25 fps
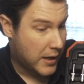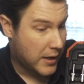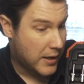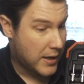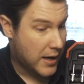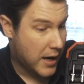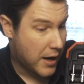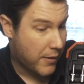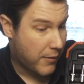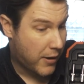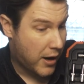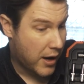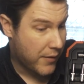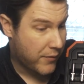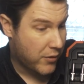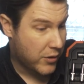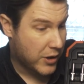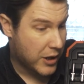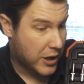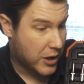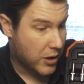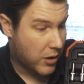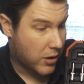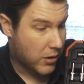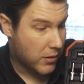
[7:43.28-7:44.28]
Now, I've only
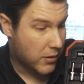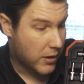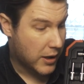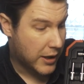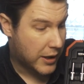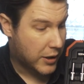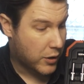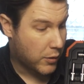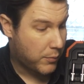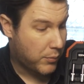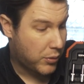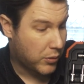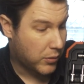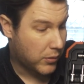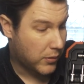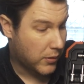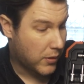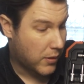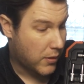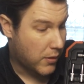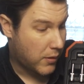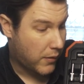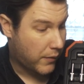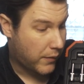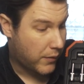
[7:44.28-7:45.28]
got a couple
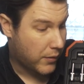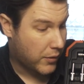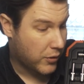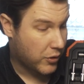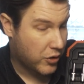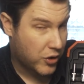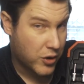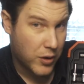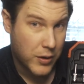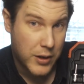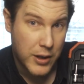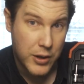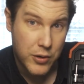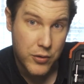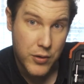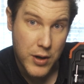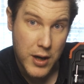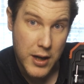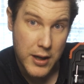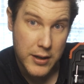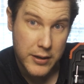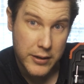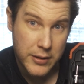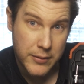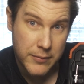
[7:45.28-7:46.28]
of socket
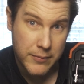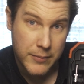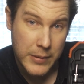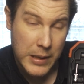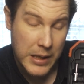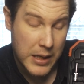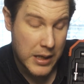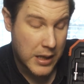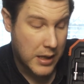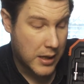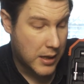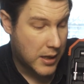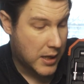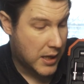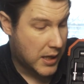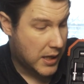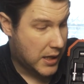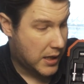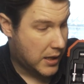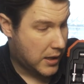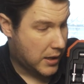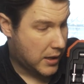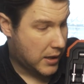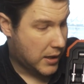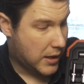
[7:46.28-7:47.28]
trays,
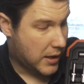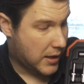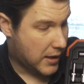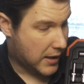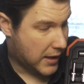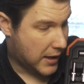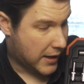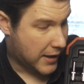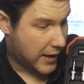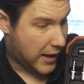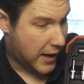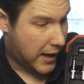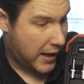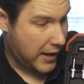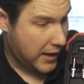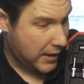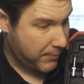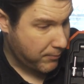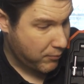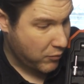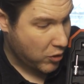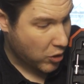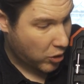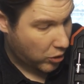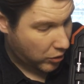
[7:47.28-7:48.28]
and
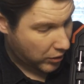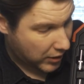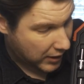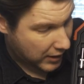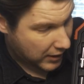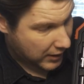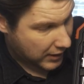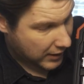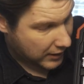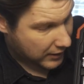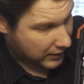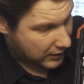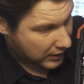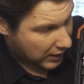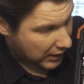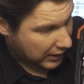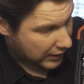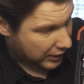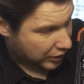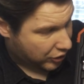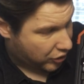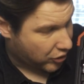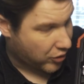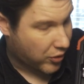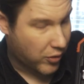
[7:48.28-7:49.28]
I'm not
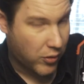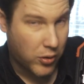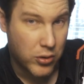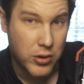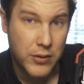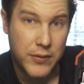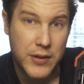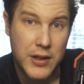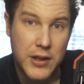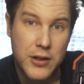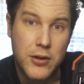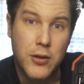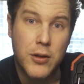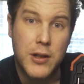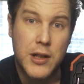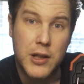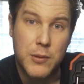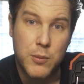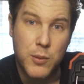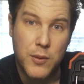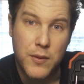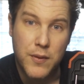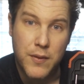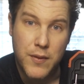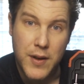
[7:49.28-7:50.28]
entirely sure all of these sockets
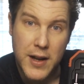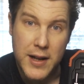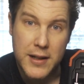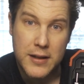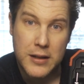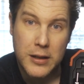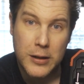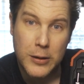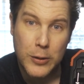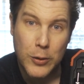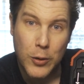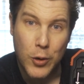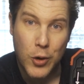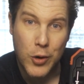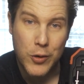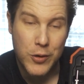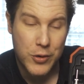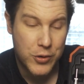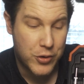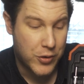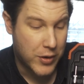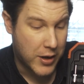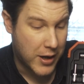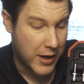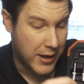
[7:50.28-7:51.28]
will fit on the
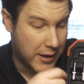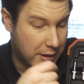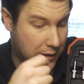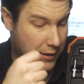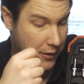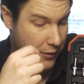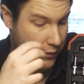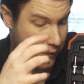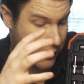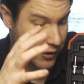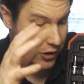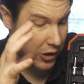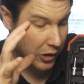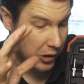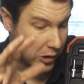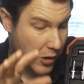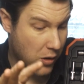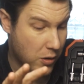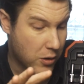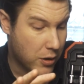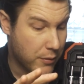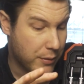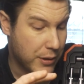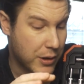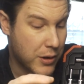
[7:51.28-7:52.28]
trays. There is a
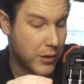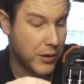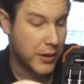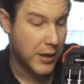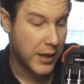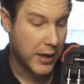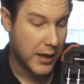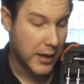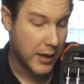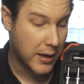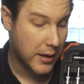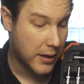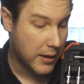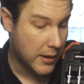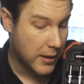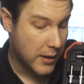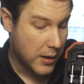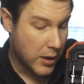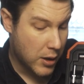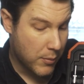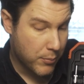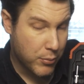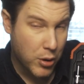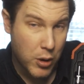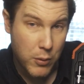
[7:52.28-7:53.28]
lot going on here,
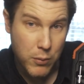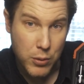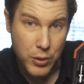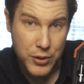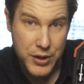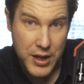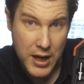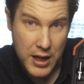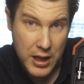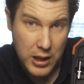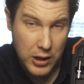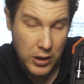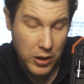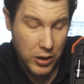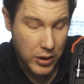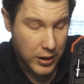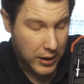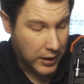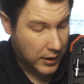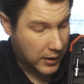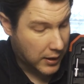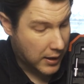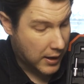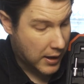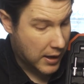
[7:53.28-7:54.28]
but we'll take a look
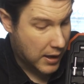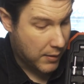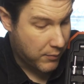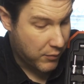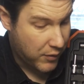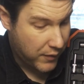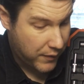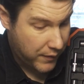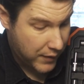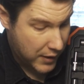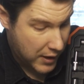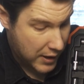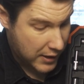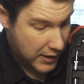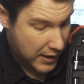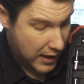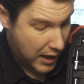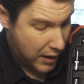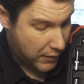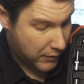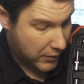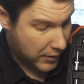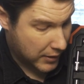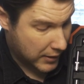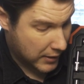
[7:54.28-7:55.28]
and we'll find out.